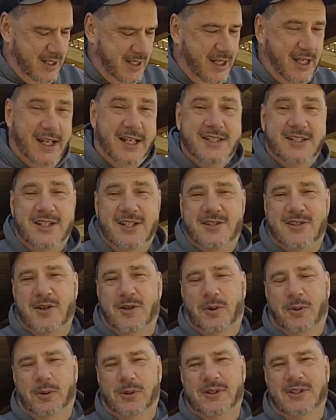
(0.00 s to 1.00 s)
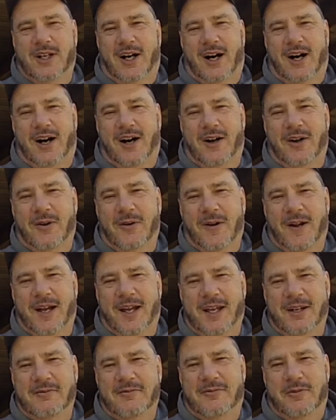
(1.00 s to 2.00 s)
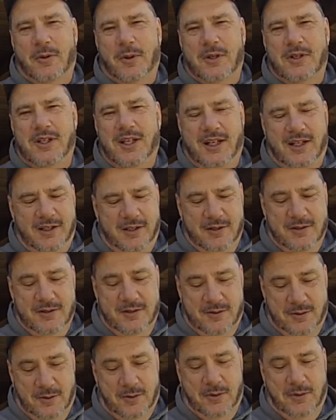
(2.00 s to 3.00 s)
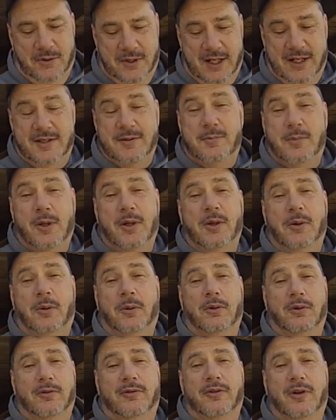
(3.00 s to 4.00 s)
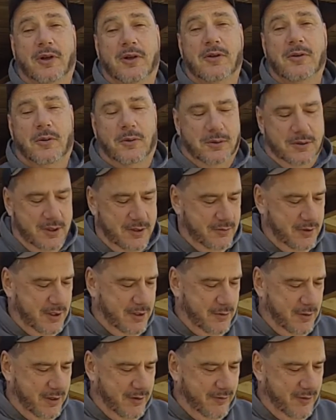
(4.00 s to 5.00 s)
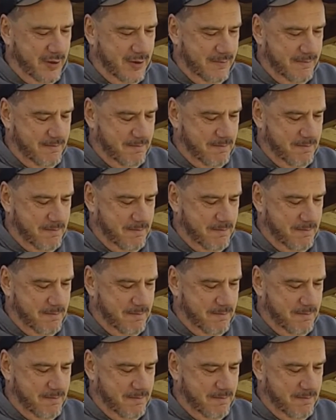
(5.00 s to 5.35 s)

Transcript: And she's an old dog, right? 14 years old. That's pretty old for a golden retriever.